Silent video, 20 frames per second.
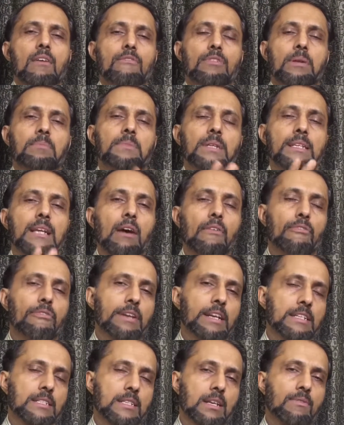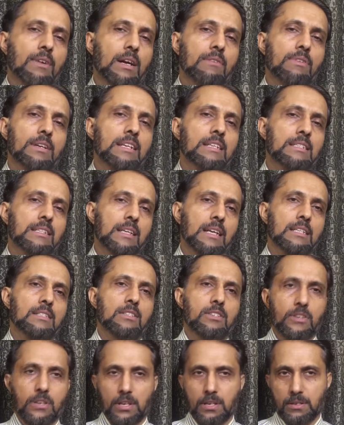from the definition what we
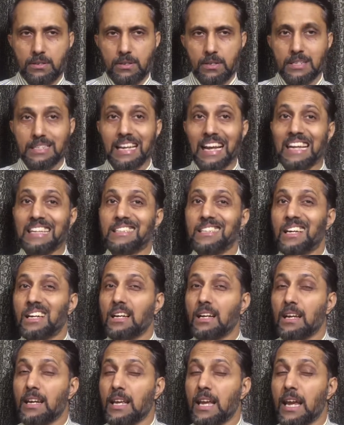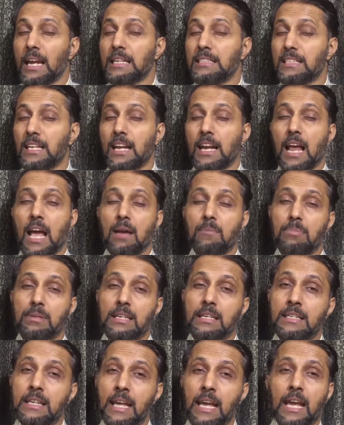discussed here. Neither creates a
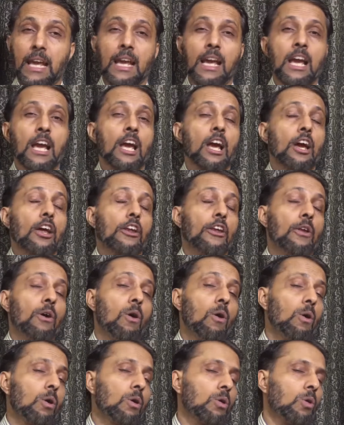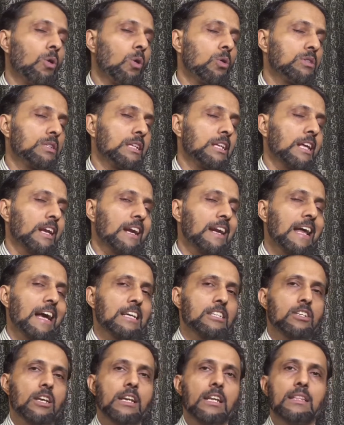liability nor cause any
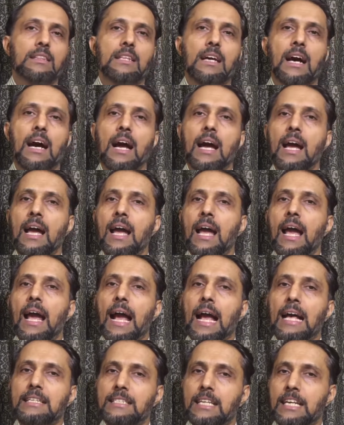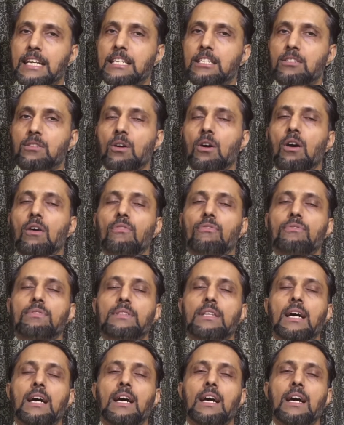reduction in the assets
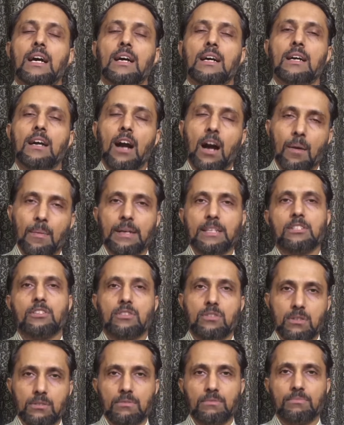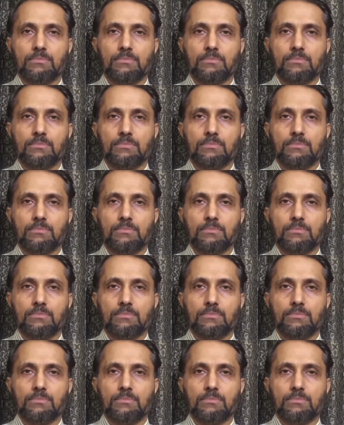of the government.